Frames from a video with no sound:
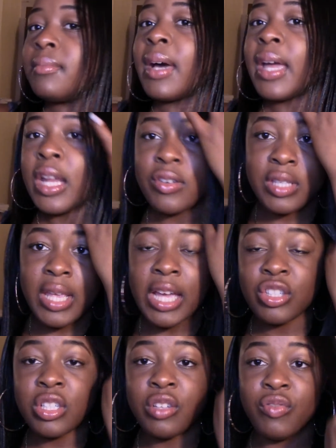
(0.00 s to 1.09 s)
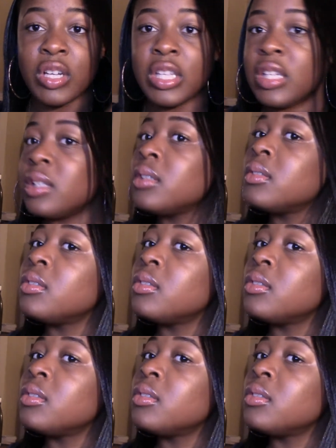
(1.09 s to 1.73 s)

my hair is actually really,